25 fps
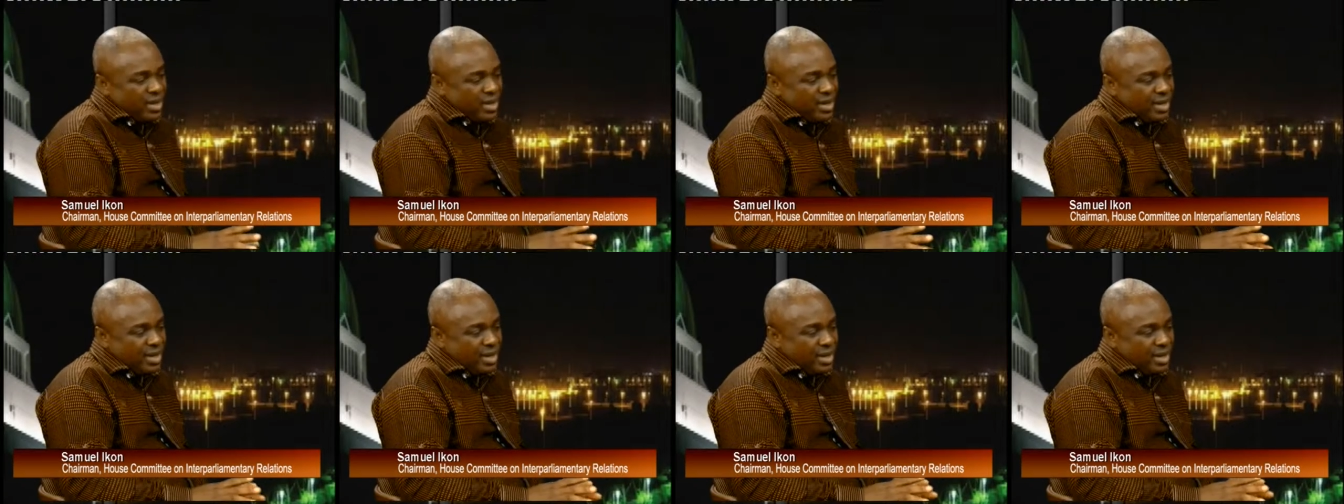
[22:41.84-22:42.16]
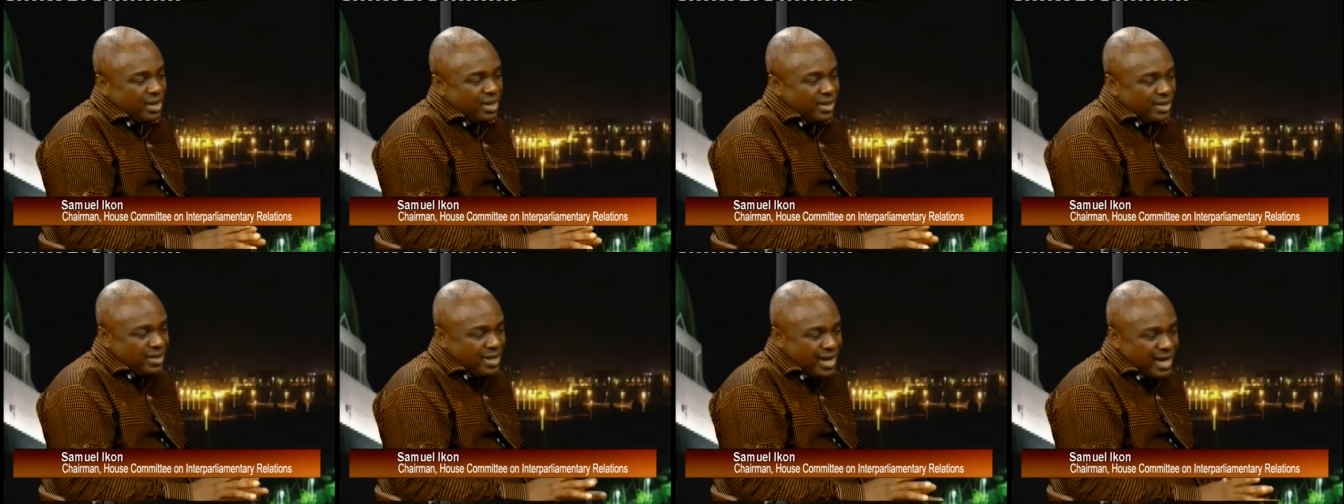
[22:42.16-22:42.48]

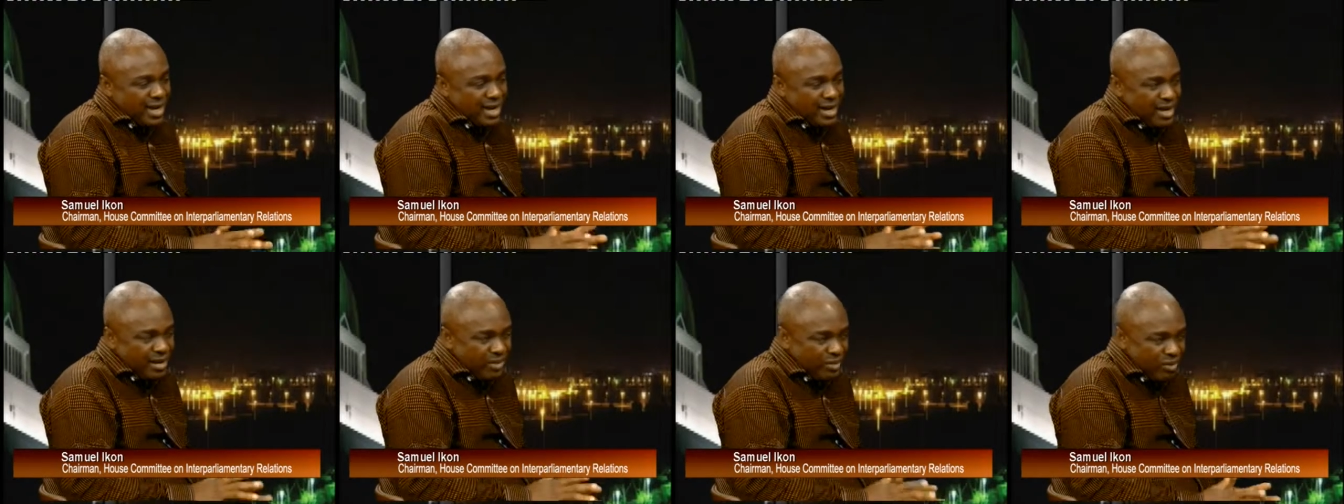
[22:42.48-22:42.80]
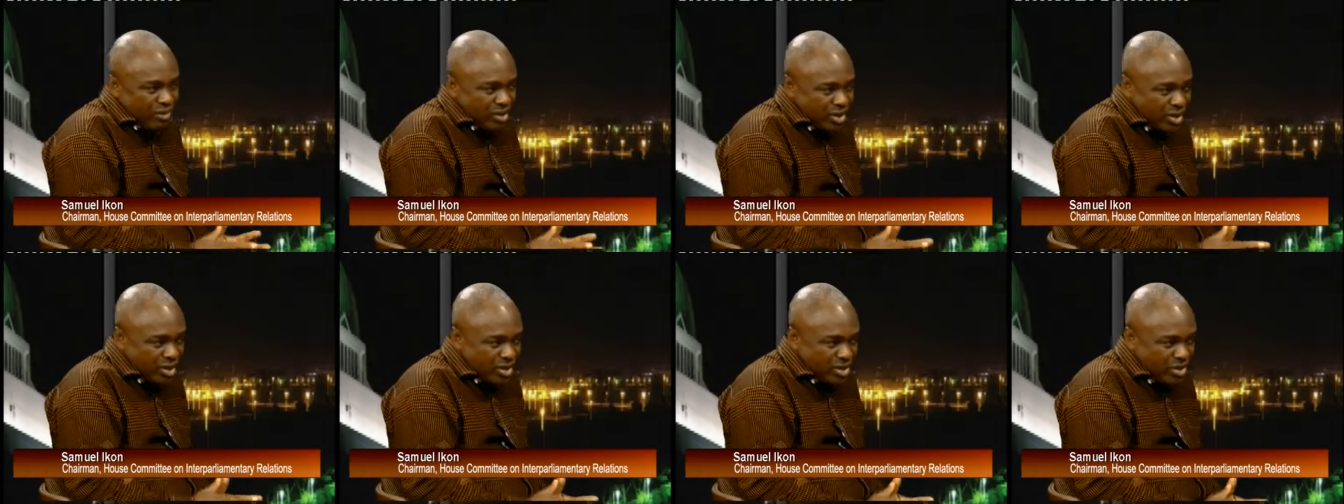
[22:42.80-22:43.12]
in tandem
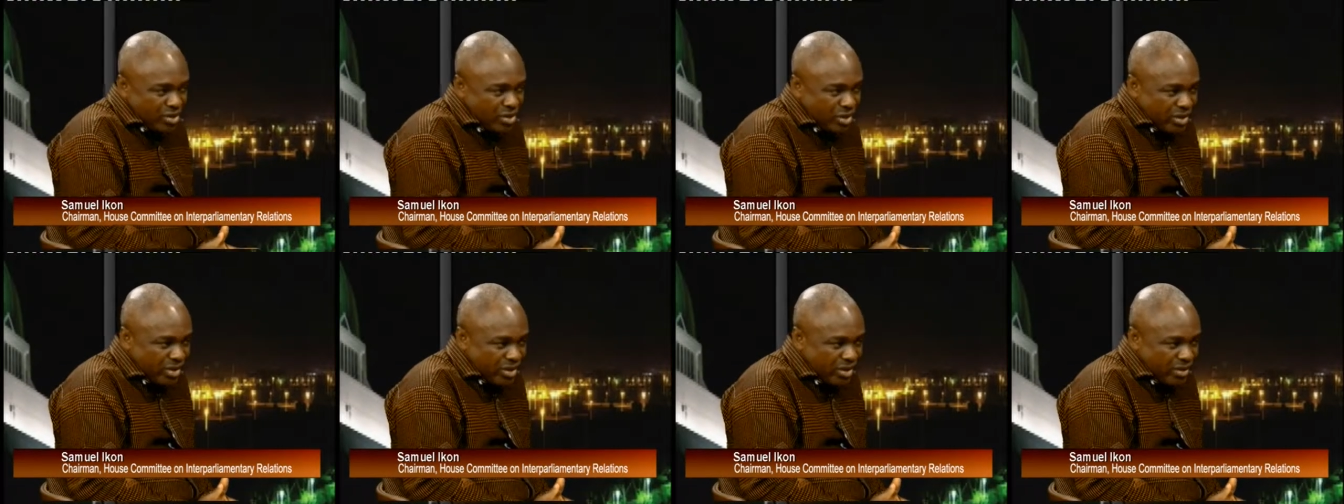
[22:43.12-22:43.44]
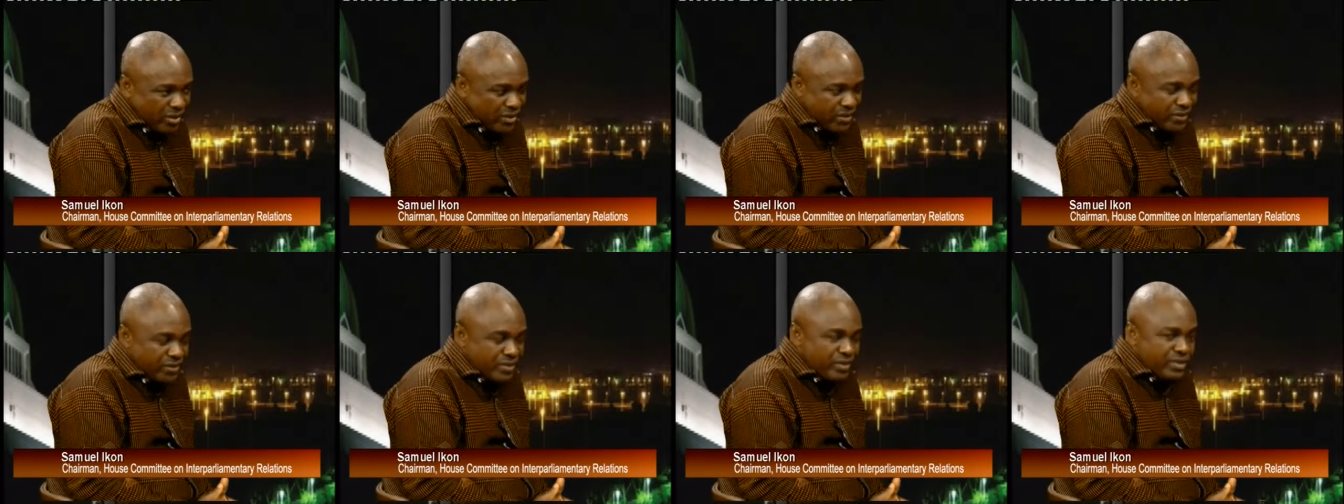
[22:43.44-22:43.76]
with each other.
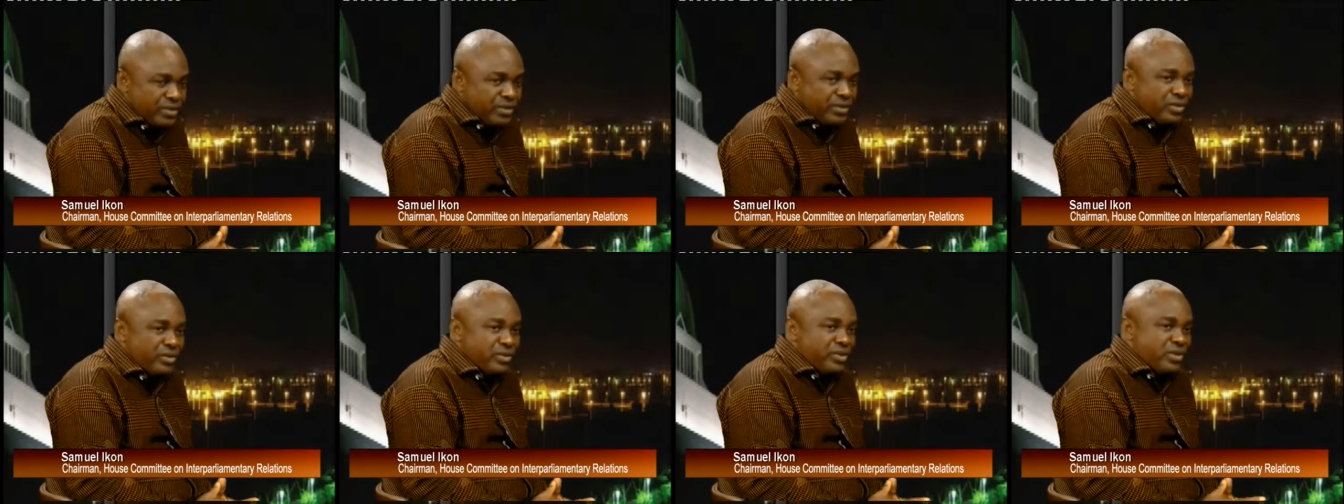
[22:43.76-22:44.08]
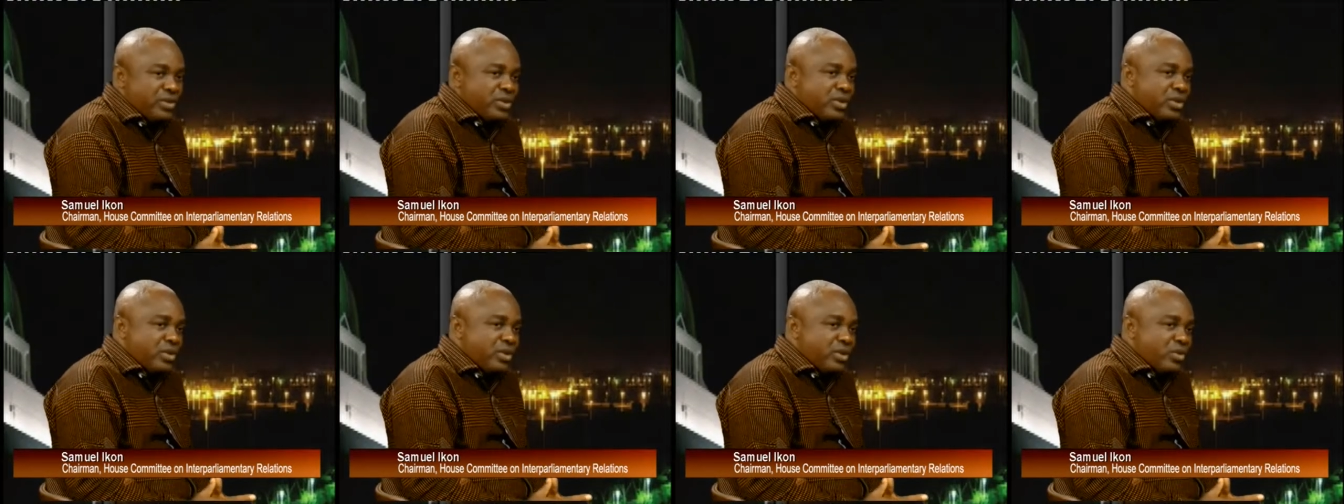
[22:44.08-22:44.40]

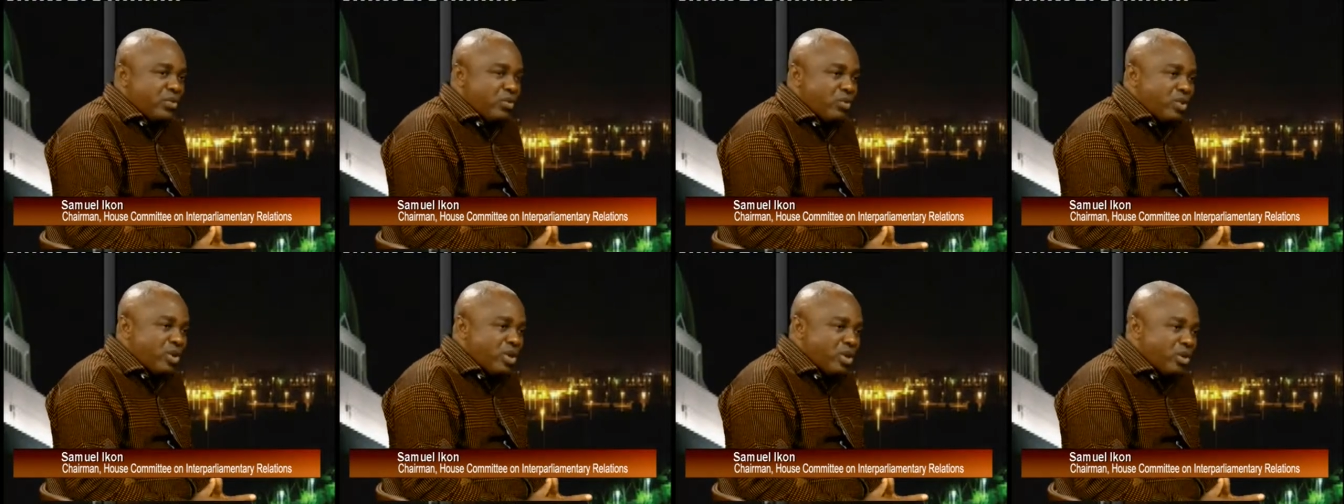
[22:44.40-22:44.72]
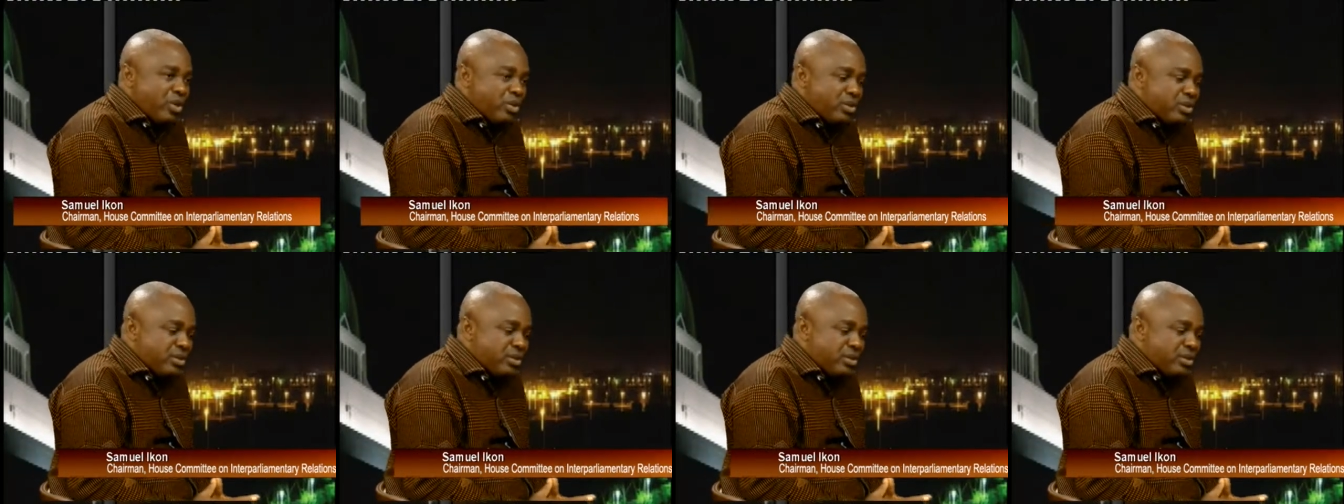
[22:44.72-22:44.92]
We